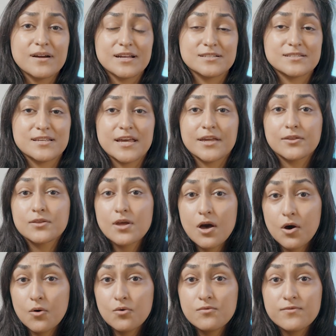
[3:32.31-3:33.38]
at saying
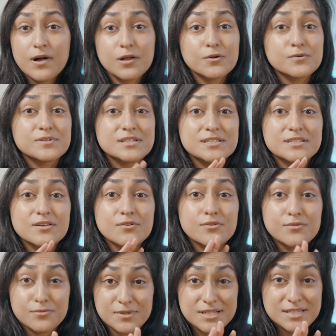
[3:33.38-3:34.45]
no, follow these
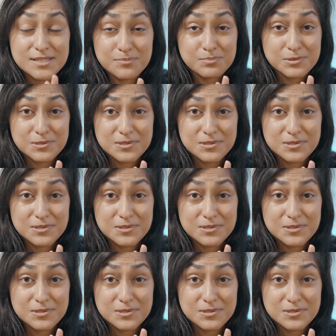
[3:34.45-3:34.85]
3 simple